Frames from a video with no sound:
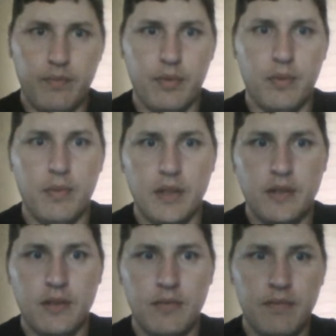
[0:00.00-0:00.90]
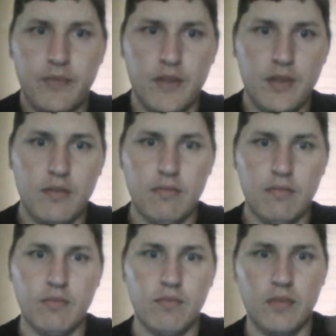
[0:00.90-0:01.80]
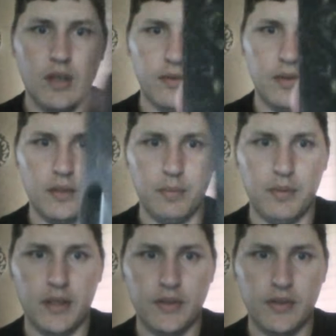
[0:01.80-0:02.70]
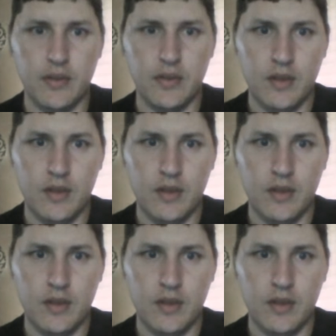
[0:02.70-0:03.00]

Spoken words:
pretty much goes into place.